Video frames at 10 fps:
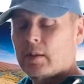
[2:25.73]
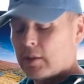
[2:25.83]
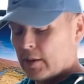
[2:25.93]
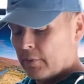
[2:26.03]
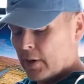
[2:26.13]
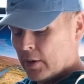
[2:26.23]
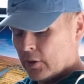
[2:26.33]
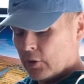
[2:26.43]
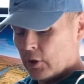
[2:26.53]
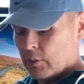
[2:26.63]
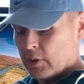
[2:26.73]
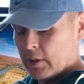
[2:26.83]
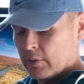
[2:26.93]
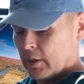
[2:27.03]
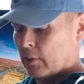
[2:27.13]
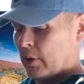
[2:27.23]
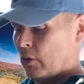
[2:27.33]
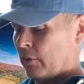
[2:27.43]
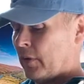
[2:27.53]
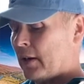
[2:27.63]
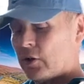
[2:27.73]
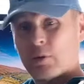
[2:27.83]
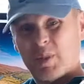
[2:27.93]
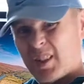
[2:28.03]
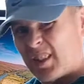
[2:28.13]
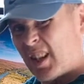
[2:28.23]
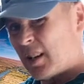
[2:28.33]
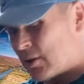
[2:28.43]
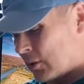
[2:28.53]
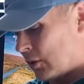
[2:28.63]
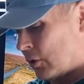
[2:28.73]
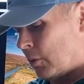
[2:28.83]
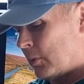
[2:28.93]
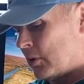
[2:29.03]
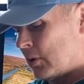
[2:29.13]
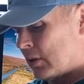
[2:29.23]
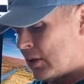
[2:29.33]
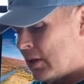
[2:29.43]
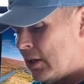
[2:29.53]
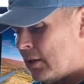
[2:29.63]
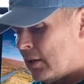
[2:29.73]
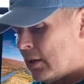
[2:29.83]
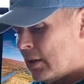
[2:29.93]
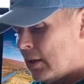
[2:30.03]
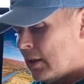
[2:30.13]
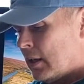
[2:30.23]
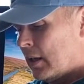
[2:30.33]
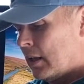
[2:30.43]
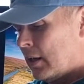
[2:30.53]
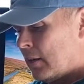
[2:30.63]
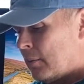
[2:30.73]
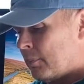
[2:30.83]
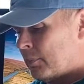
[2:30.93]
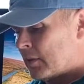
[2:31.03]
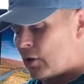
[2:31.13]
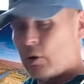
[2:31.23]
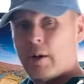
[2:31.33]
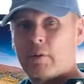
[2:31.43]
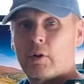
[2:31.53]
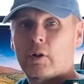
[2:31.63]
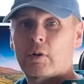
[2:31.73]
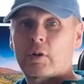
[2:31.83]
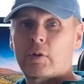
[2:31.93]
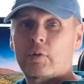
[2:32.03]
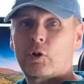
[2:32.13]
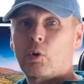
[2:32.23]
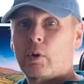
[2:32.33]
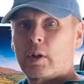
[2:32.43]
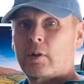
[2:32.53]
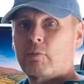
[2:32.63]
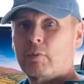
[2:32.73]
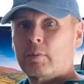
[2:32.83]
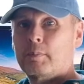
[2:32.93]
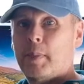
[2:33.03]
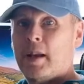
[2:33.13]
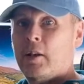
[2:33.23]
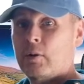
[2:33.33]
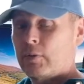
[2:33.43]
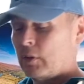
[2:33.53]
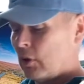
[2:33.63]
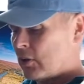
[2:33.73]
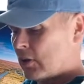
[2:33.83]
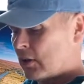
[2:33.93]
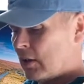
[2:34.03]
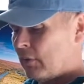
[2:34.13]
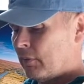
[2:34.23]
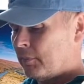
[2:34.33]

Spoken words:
They're very intuitive, they're quite old fashioned with the dials on the top, as you can see. So you haven't got to go sort of trawling through menus for lots of stuff.